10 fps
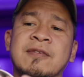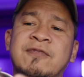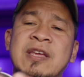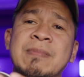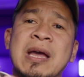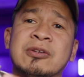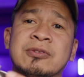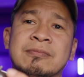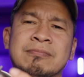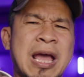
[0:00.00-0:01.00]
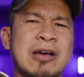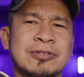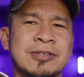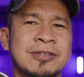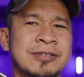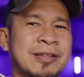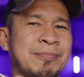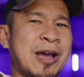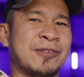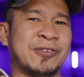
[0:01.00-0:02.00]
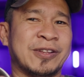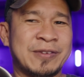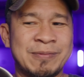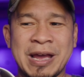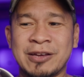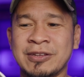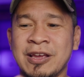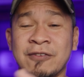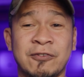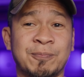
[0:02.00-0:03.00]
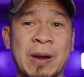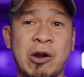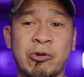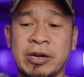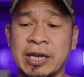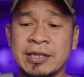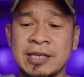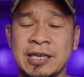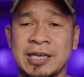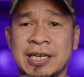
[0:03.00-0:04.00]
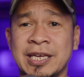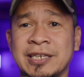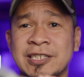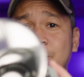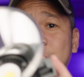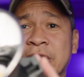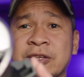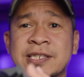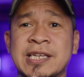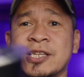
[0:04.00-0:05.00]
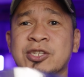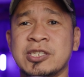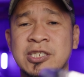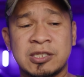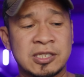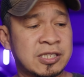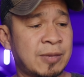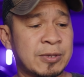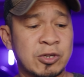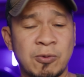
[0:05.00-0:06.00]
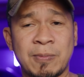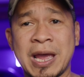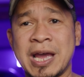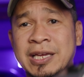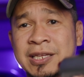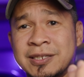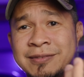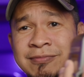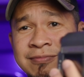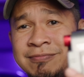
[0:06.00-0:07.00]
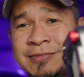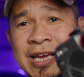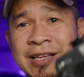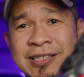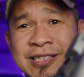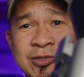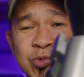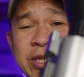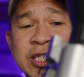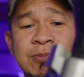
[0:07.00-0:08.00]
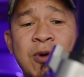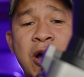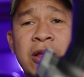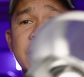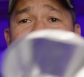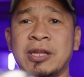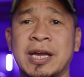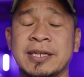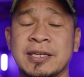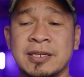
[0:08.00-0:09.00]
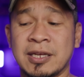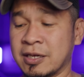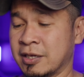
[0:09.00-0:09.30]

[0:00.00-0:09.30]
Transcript: V mount, the mount for the V mount for powering it, and it's a pretty good size. You can just slip in your bag, and then yeah, it's really small and light and